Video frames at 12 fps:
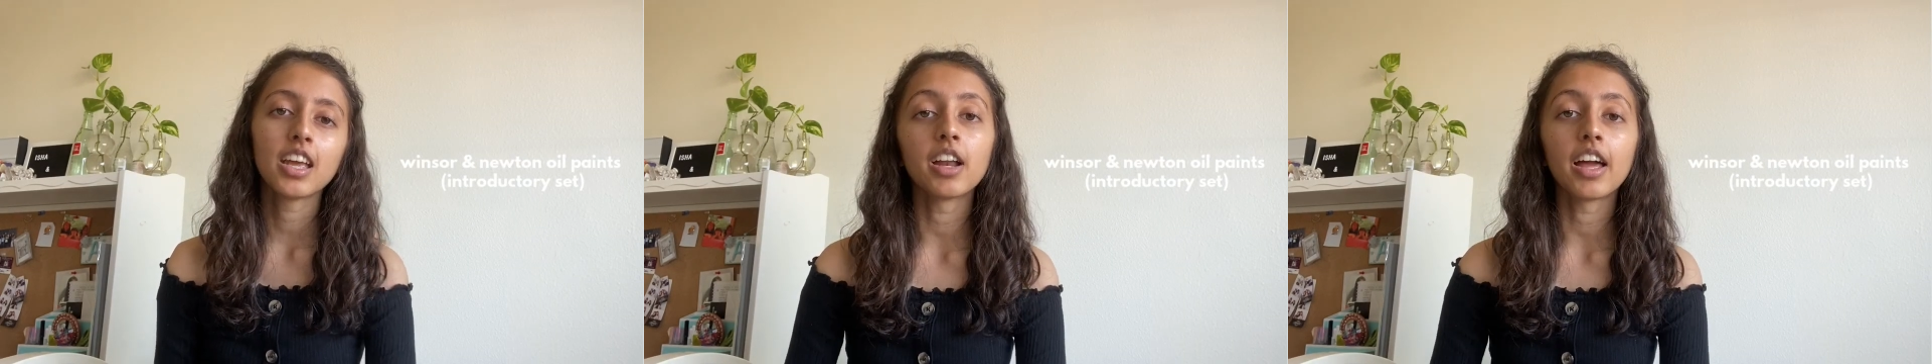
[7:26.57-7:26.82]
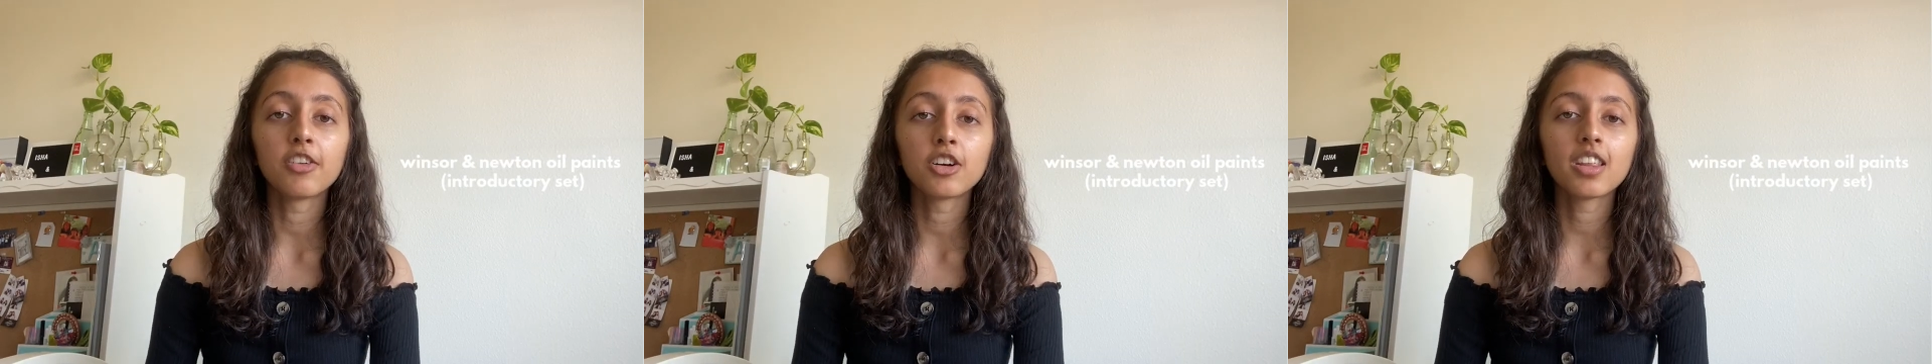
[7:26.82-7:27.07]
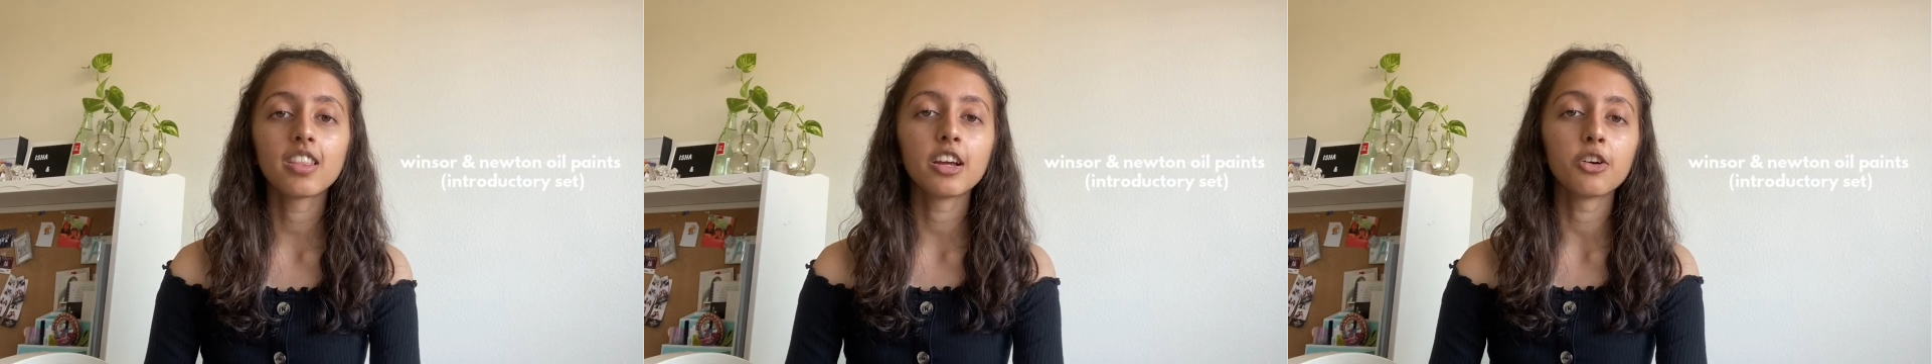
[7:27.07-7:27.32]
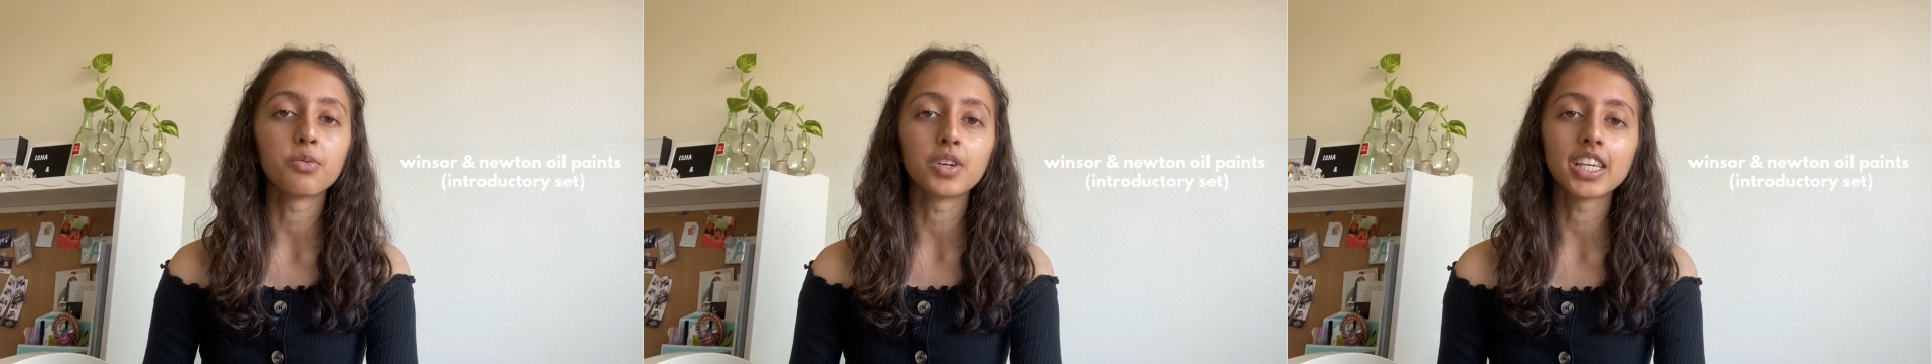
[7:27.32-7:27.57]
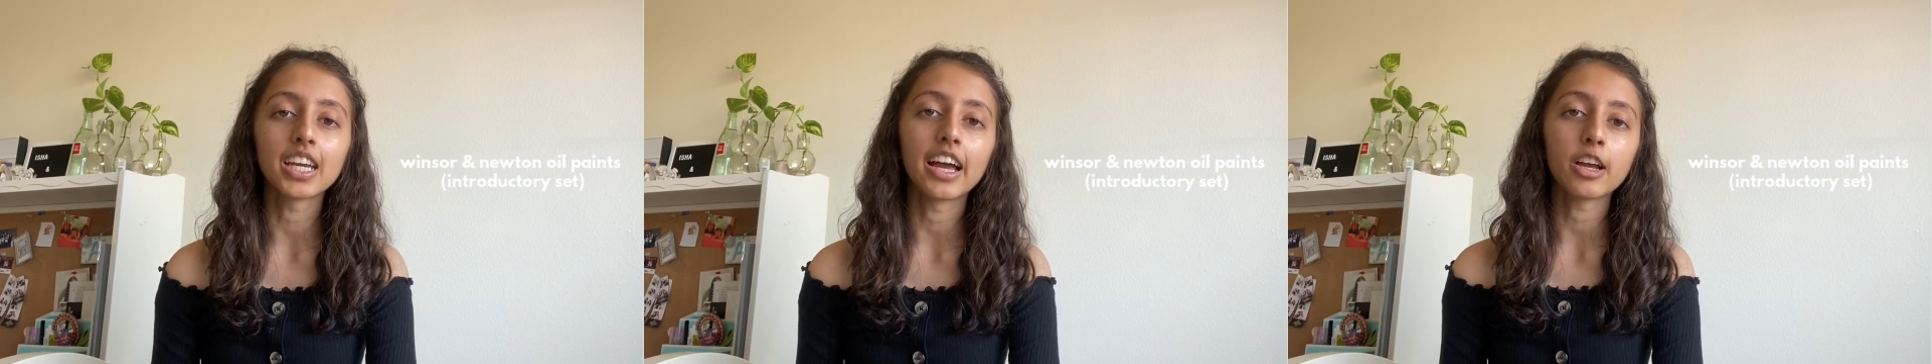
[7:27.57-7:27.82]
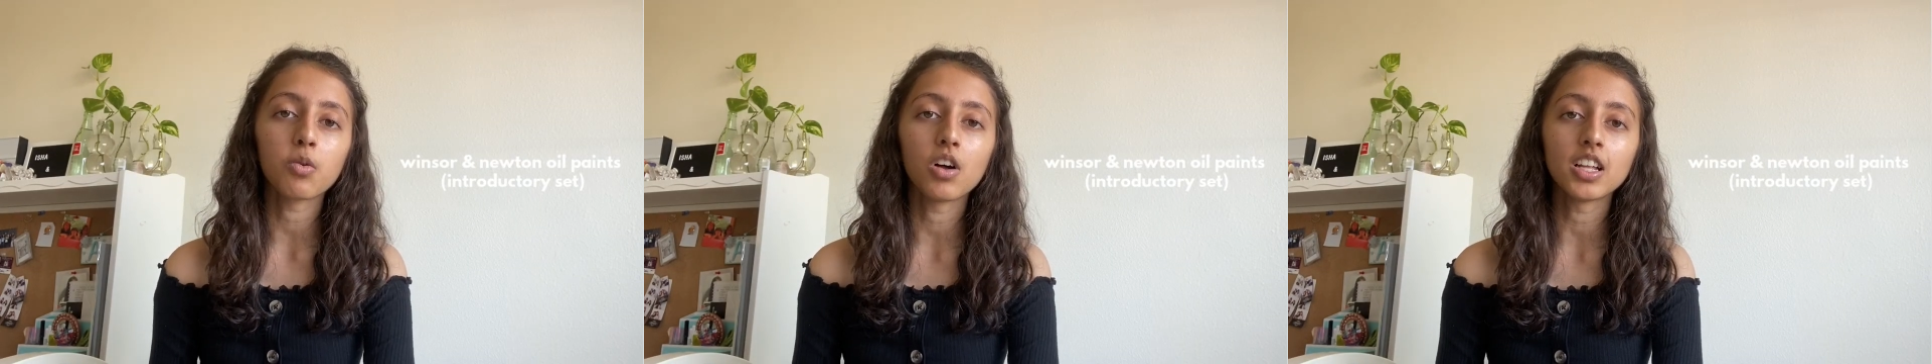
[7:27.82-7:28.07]
but I've heard that they're really
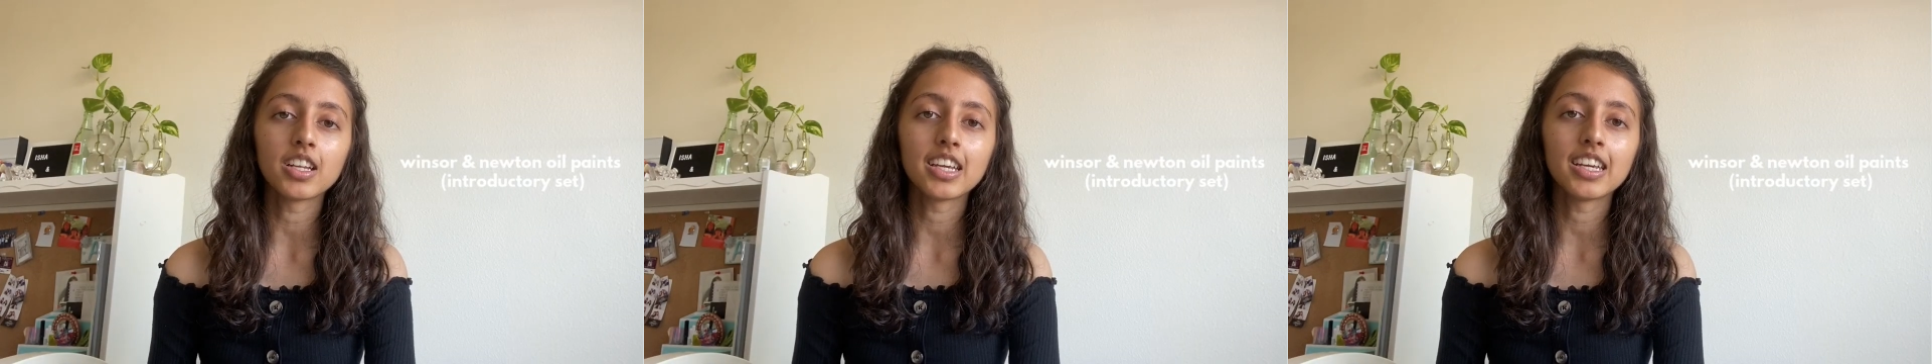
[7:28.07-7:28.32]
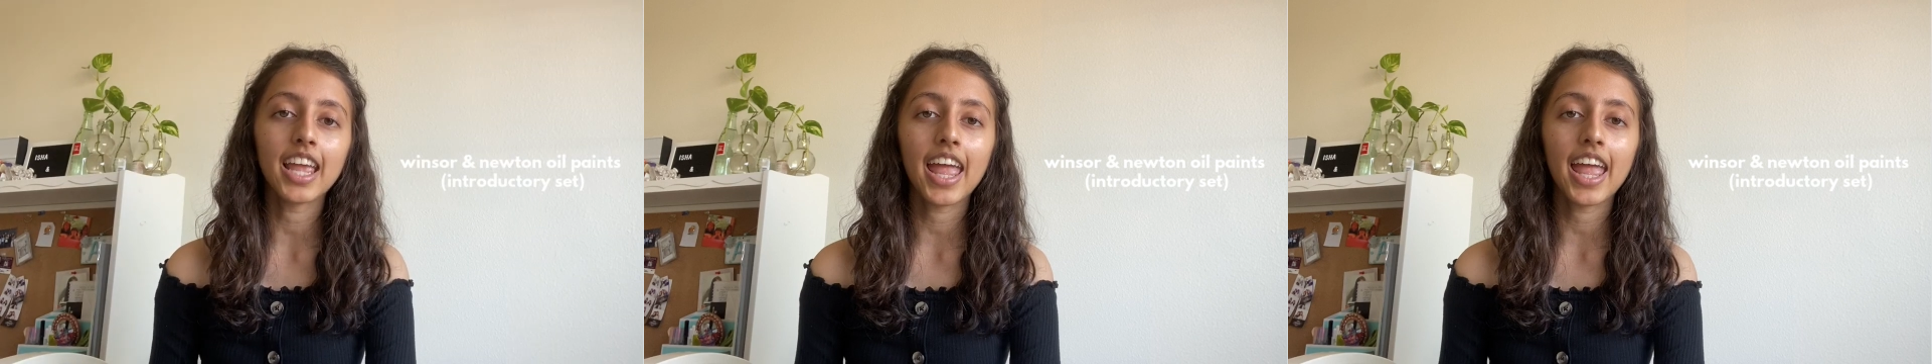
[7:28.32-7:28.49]
high quality